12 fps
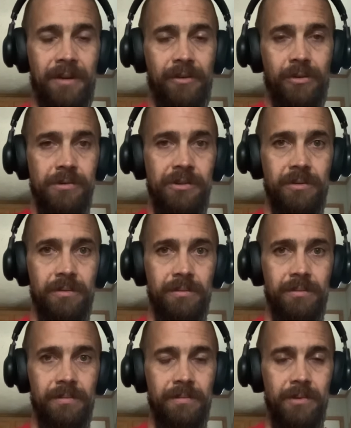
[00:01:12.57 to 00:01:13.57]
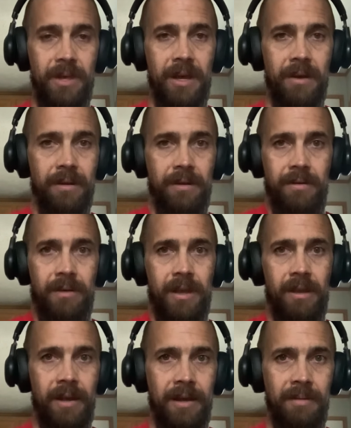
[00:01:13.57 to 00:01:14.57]
I told you, you can't, you
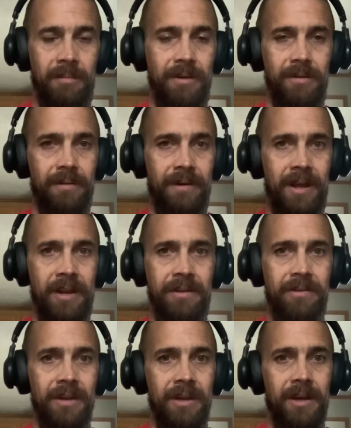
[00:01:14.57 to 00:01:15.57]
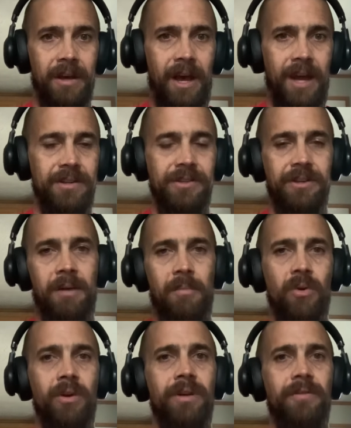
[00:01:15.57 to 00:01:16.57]
can't lie to me, dude. And I, I just got
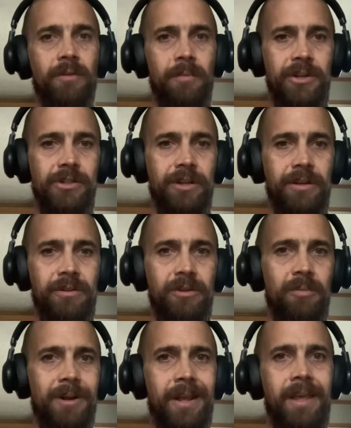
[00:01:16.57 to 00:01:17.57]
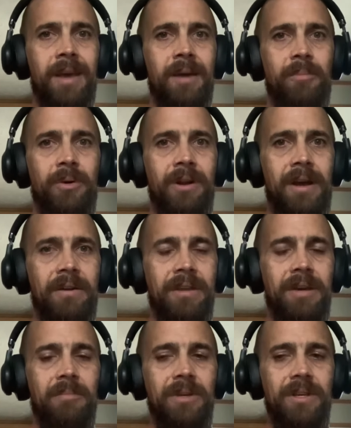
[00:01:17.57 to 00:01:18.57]
more information too, but I can't put it out
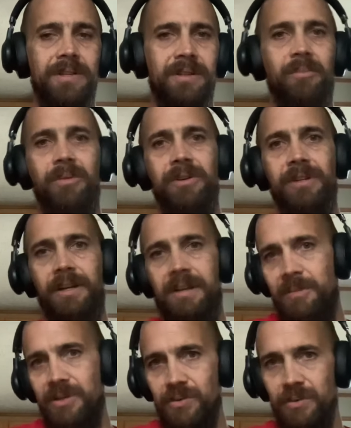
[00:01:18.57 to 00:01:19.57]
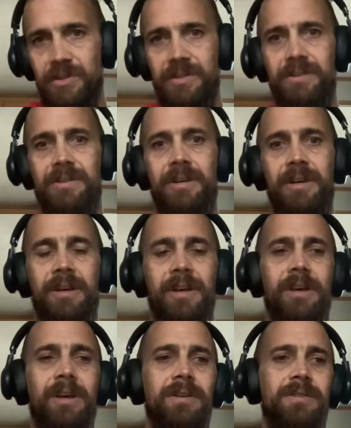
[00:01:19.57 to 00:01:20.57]
yet because I'm protecting my sources.
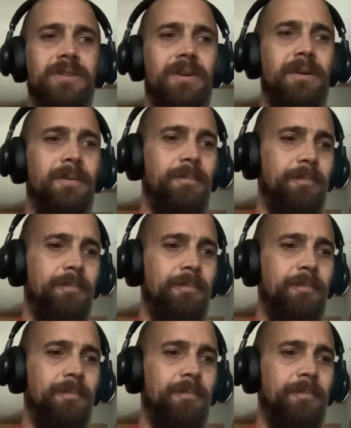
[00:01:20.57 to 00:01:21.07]
So